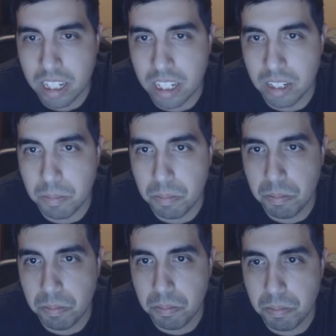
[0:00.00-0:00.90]
Hmm,
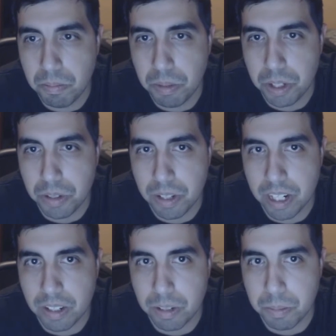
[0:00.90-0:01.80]
pretty sure
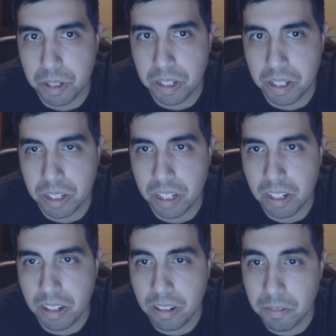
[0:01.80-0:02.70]
that doesn't belong
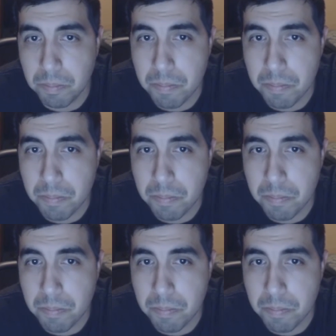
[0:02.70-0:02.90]
there.